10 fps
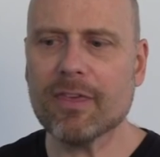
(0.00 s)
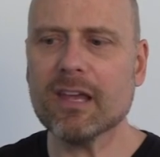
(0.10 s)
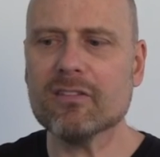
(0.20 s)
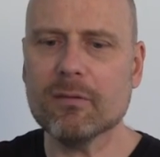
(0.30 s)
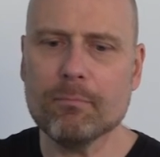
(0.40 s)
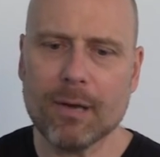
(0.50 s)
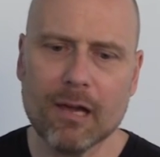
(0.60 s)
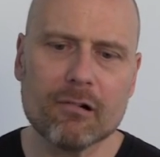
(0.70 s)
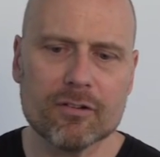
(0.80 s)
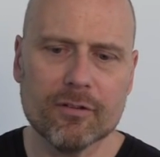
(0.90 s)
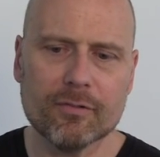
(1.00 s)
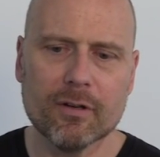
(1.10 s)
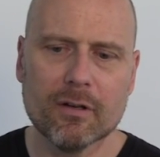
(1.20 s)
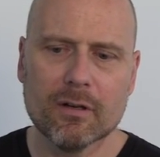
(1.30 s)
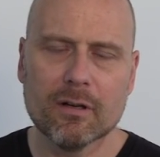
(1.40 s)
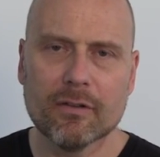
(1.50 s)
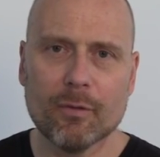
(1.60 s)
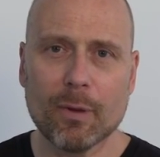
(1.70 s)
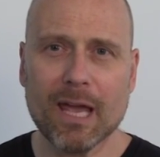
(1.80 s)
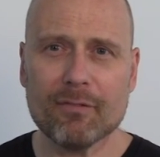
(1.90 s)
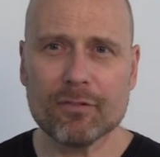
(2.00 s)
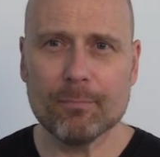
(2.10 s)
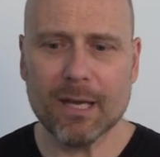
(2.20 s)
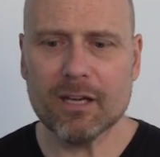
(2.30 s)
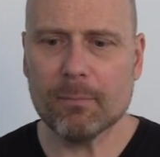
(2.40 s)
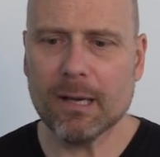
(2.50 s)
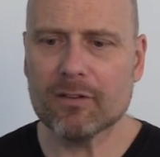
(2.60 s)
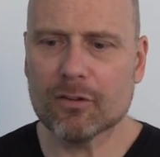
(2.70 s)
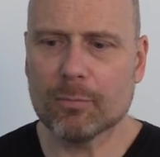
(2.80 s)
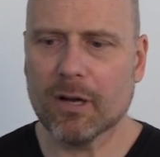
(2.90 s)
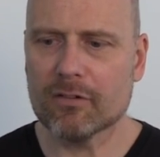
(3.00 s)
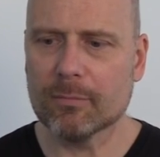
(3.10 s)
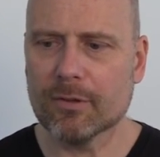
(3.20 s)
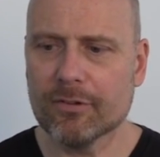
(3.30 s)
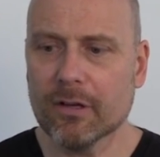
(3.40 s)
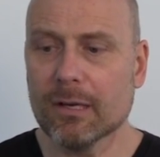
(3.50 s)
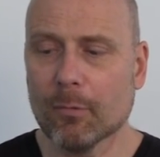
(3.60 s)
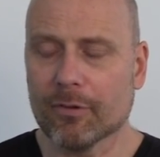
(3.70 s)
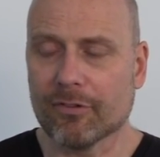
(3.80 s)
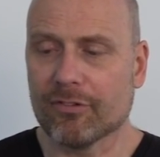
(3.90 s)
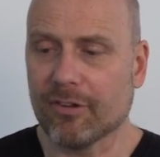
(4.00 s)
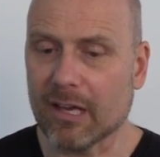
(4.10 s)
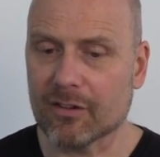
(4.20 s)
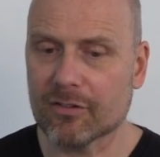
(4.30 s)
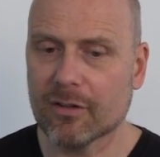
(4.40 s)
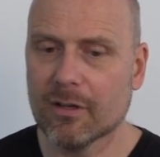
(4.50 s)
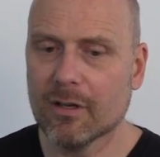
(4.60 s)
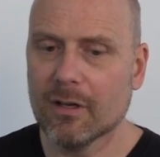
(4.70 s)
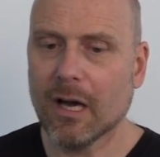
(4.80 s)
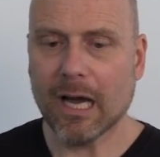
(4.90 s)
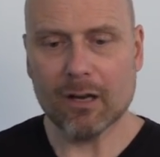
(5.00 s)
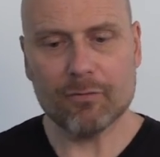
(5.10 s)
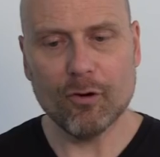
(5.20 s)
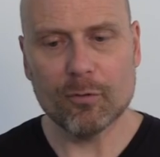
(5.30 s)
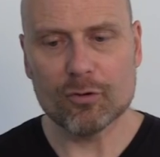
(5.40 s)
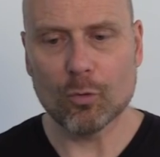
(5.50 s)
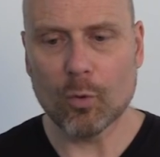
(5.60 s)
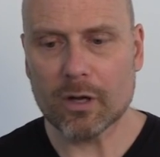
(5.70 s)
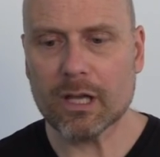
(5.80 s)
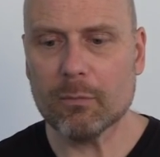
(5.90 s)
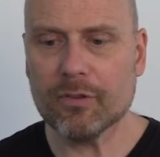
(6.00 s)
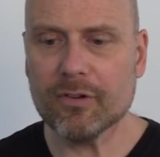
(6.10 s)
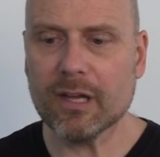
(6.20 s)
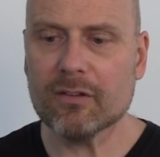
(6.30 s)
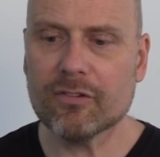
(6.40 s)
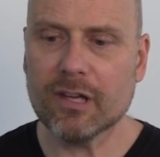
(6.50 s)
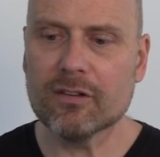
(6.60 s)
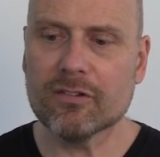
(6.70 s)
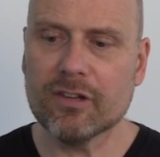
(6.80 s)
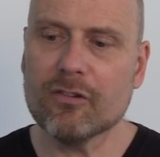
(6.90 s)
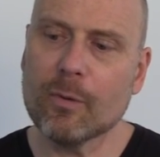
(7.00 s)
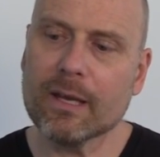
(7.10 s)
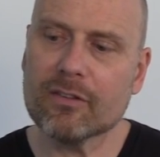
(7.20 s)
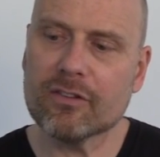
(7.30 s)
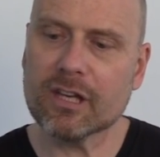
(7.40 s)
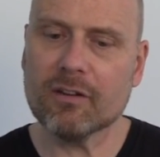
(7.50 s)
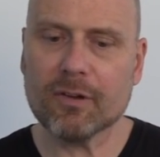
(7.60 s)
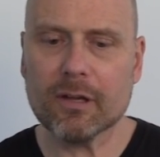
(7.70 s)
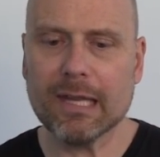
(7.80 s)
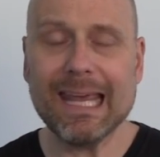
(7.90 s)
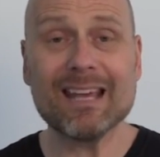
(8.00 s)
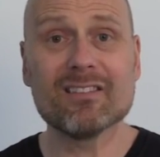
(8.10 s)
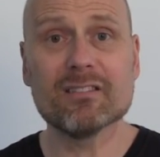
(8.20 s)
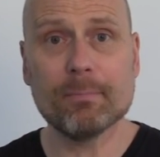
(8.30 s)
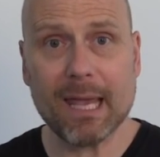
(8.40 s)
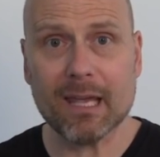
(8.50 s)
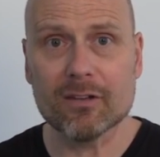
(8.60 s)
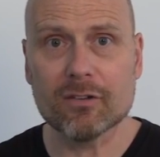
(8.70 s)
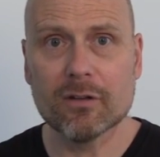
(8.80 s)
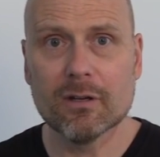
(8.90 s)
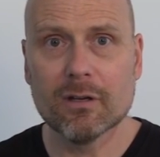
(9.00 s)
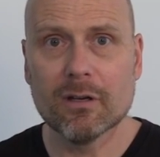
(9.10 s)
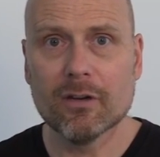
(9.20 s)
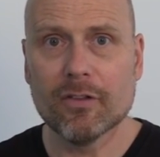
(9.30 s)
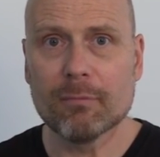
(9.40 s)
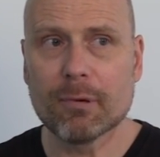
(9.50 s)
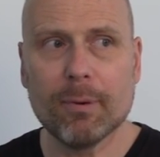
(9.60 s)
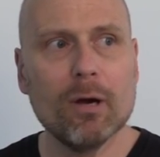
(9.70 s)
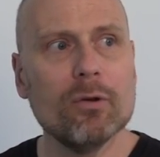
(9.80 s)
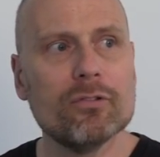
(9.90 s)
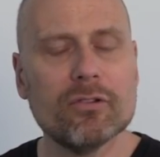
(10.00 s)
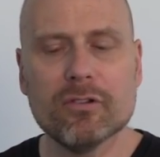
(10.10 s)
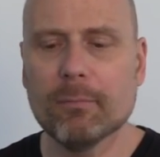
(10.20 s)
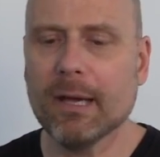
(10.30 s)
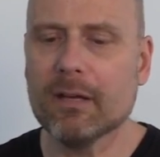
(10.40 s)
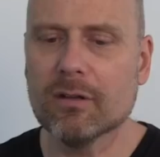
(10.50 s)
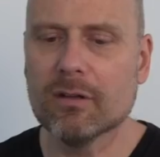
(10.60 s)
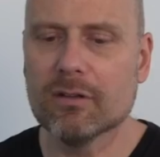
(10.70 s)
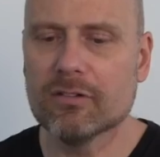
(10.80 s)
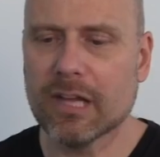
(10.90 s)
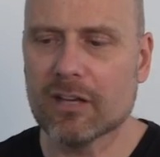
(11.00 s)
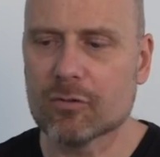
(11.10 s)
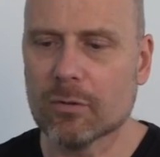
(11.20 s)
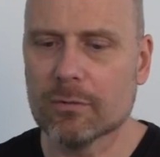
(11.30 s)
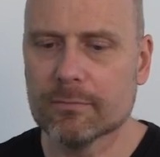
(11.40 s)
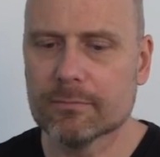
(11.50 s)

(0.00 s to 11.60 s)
think it's imperative that we have as many debates as possible, certainly more than 6. I look forward to working with the DNC to see if we can significantly expand the proposed debate schedule.